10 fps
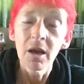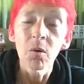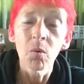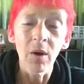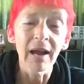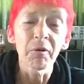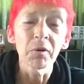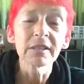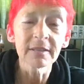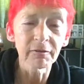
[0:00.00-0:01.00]
wow,
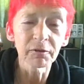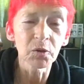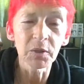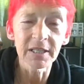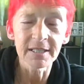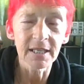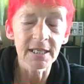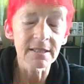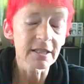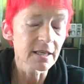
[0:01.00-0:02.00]
difficult
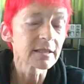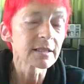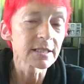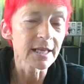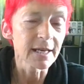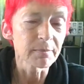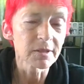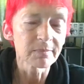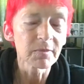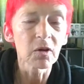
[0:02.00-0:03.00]
is the
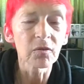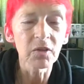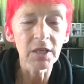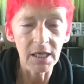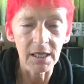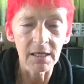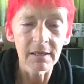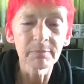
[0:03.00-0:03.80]
understatement of the year,